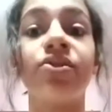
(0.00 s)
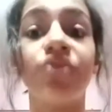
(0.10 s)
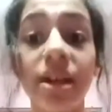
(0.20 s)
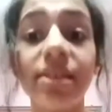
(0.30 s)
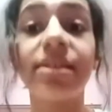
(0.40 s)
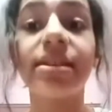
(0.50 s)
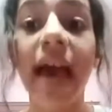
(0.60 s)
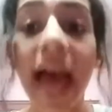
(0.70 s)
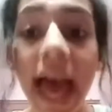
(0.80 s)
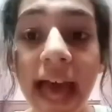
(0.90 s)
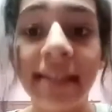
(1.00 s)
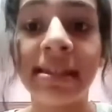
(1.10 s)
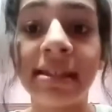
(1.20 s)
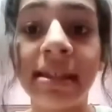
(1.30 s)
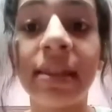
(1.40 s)
Just
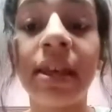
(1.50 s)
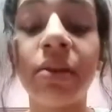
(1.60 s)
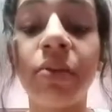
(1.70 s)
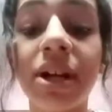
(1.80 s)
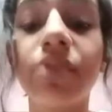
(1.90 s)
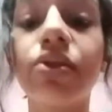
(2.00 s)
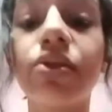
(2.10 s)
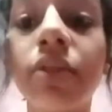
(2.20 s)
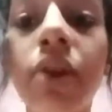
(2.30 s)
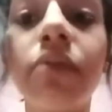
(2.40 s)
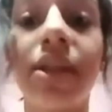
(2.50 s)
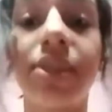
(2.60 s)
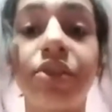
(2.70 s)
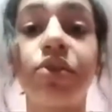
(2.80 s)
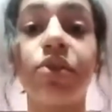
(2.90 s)
as they were to lower
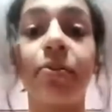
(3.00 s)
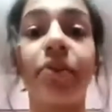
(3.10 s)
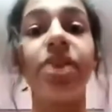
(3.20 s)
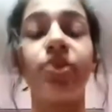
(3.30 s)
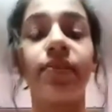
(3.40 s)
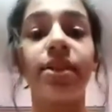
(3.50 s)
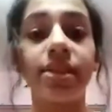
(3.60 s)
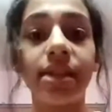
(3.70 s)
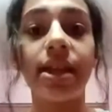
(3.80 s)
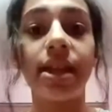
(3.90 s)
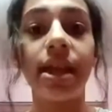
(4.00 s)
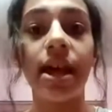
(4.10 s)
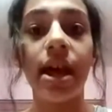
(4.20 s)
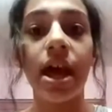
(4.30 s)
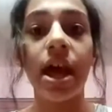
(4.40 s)
the drawbridge of the city,
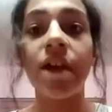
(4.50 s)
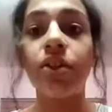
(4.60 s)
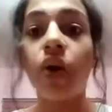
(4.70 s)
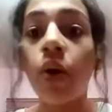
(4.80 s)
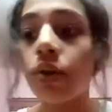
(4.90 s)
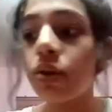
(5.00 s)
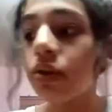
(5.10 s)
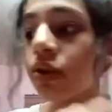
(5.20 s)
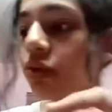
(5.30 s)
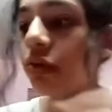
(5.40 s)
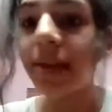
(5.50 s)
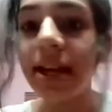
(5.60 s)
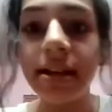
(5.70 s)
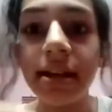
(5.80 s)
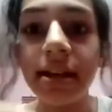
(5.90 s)
an old
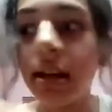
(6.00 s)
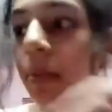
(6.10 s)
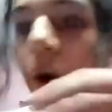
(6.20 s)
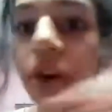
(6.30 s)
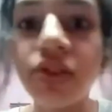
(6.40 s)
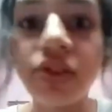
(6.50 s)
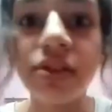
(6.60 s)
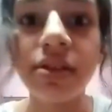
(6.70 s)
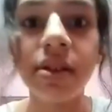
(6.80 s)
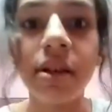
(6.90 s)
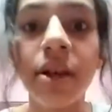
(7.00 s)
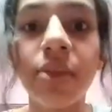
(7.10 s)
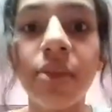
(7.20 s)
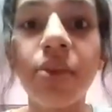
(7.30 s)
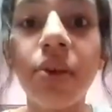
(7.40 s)
woman pushed
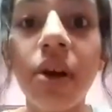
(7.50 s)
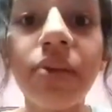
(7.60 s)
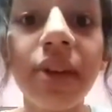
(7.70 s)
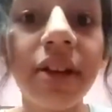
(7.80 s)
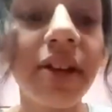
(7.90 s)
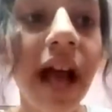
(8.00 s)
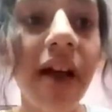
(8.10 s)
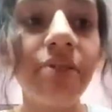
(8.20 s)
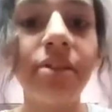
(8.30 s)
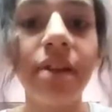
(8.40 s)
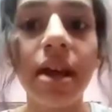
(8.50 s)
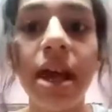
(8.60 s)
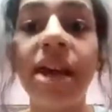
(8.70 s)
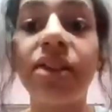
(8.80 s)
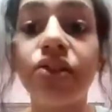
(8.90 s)
through the crowd
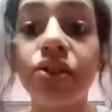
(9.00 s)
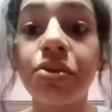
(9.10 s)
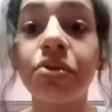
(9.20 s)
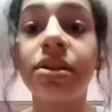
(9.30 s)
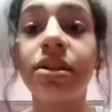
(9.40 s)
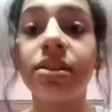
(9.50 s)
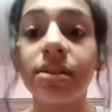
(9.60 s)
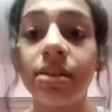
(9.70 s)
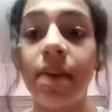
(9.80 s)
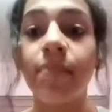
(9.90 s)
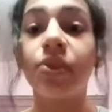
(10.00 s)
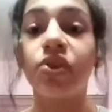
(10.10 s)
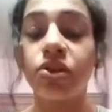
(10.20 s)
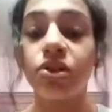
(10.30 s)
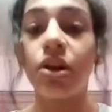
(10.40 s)
and urged them to
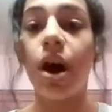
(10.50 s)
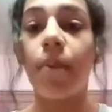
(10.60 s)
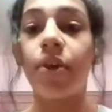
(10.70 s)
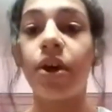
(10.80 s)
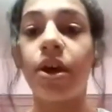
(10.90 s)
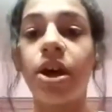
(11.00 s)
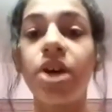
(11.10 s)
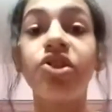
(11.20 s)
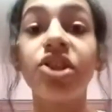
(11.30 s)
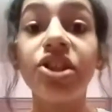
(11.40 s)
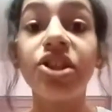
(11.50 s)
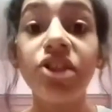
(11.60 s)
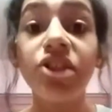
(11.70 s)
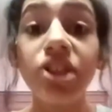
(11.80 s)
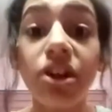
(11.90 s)
stop. She
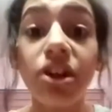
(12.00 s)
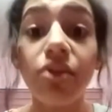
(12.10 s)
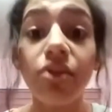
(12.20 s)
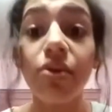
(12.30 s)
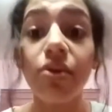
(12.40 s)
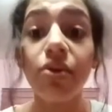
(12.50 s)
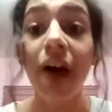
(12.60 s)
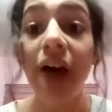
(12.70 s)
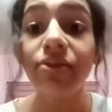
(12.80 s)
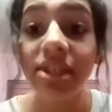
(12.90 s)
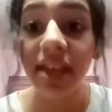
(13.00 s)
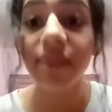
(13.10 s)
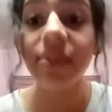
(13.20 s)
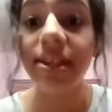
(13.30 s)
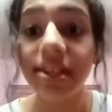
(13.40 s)
knew how to
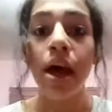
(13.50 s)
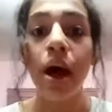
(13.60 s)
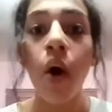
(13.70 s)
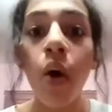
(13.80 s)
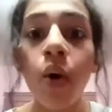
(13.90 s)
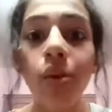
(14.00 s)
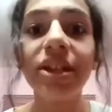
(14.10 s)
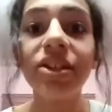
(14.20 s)
save the city.